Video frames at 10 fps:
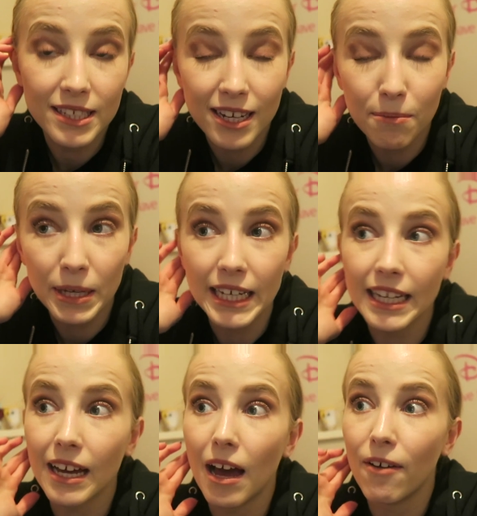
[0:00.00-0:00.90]
It's going to
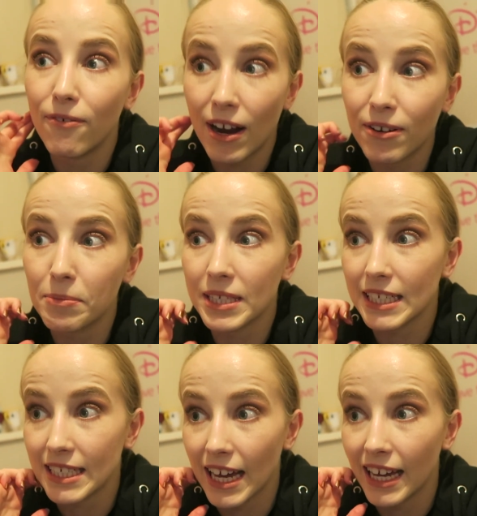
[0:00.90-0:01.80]
be a very
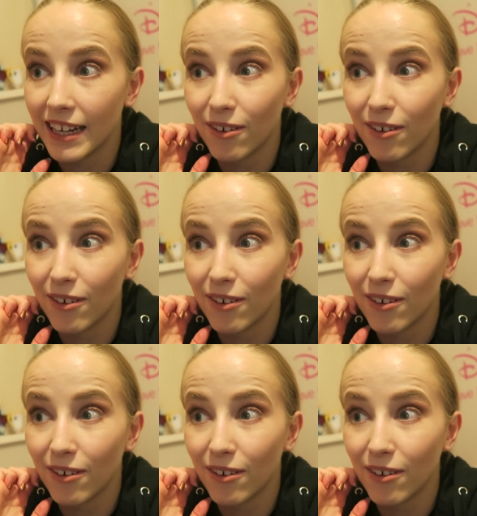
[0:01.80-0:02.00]
busy day.